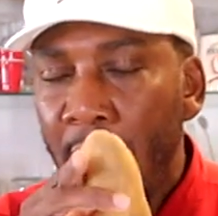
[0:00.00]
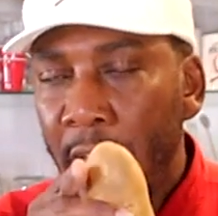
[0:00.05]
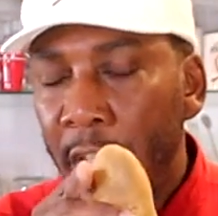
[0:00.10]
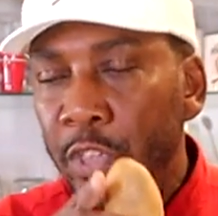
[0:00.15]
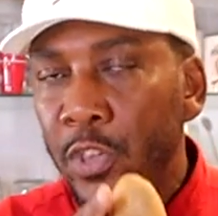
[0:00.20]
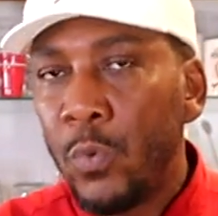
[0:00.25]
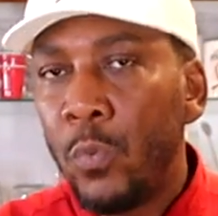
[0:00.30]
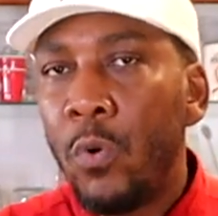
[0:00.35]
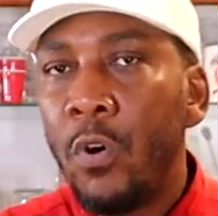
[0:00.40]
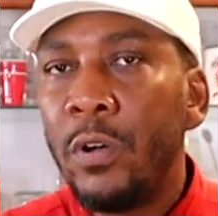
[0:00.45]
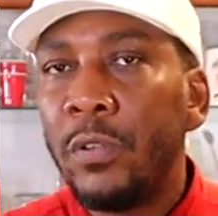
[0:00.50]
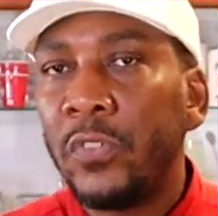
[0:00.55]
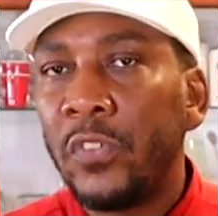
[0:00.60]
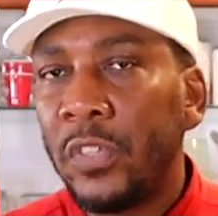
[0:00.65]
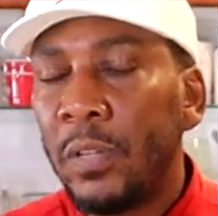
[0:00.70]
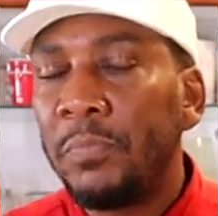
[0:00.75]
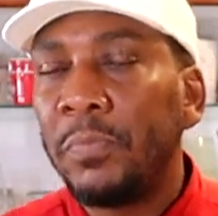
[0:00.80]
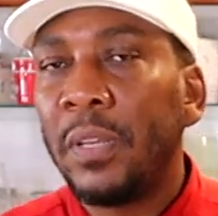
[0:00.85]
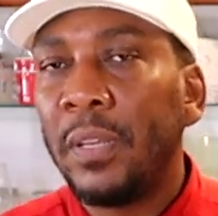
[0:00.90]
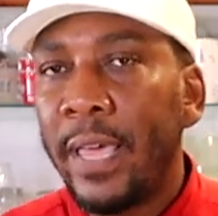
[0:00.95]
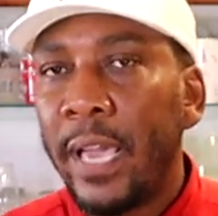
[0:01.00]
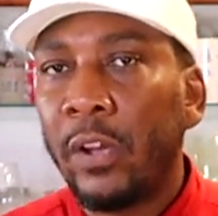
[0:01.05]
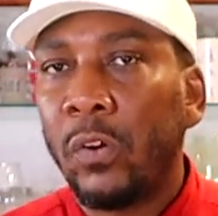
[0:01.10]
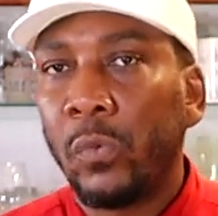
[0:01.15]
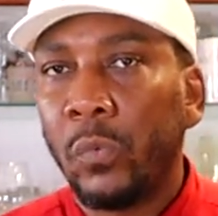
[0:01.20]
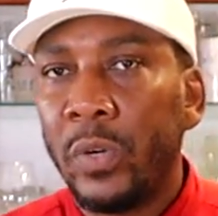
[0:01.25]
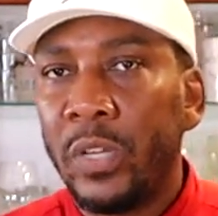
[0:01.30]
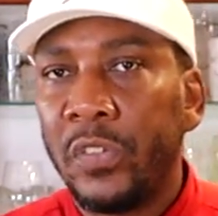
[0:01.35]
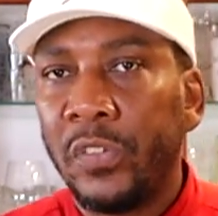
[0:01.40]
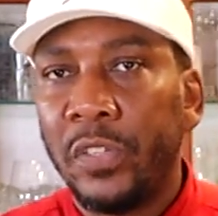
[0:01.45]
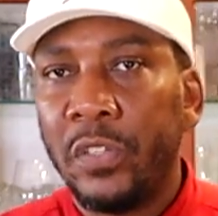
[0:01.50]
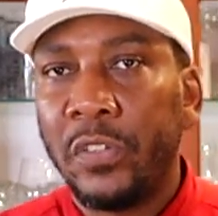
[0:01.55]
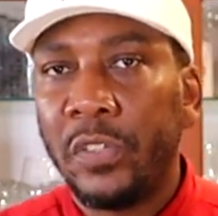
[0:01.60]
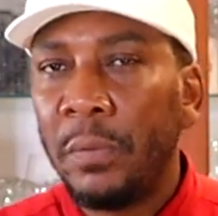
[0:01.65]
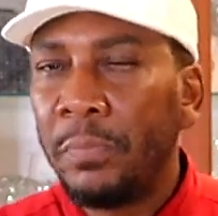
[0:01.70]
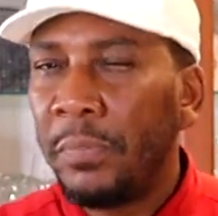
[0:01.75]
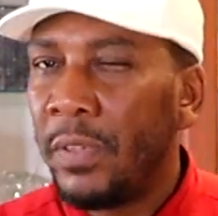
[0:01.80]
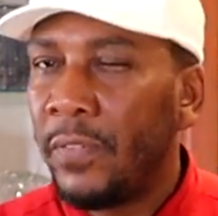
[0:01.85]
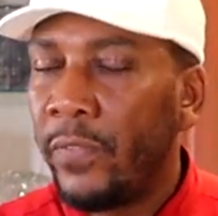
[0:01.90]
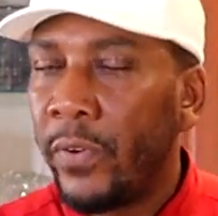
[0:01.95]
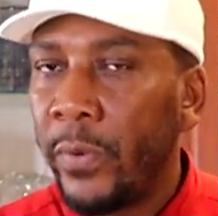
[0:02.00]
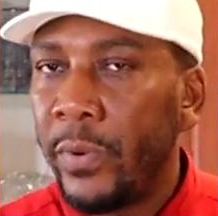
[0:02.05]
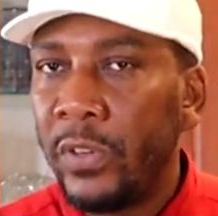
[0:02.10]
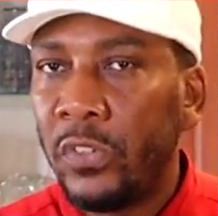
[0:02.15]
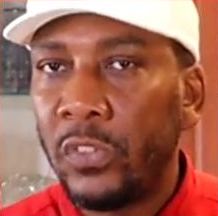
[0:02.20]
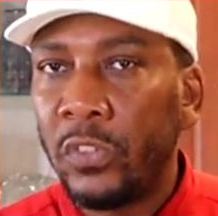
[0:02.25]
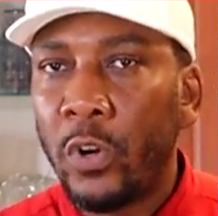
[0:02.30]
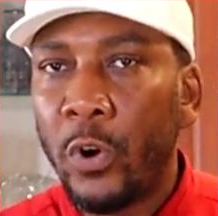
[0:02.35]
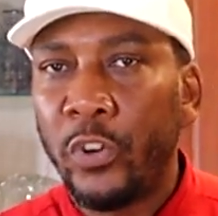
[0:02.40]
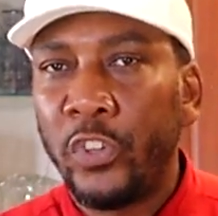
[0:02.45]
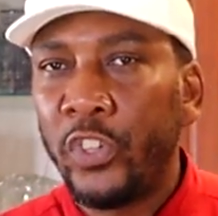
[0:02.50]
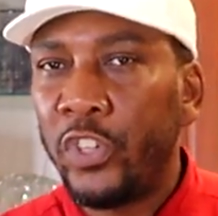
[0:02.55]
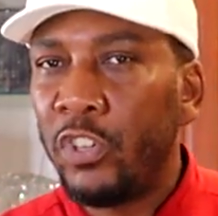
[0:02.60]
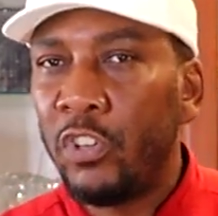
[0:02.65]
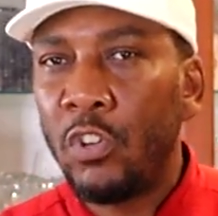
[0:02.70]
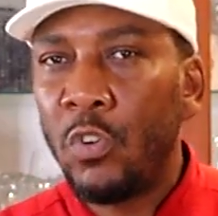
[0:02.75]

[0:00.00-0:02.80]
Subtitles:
And you want something like a russet, something very starchy.